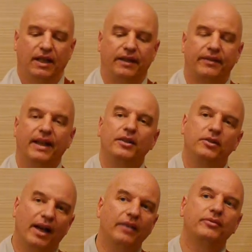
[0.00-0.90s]
And then
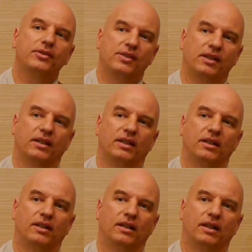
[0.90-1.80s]
you have to
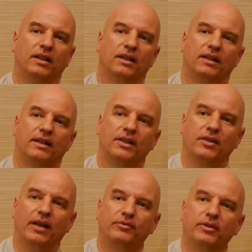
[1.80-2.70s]
see that you have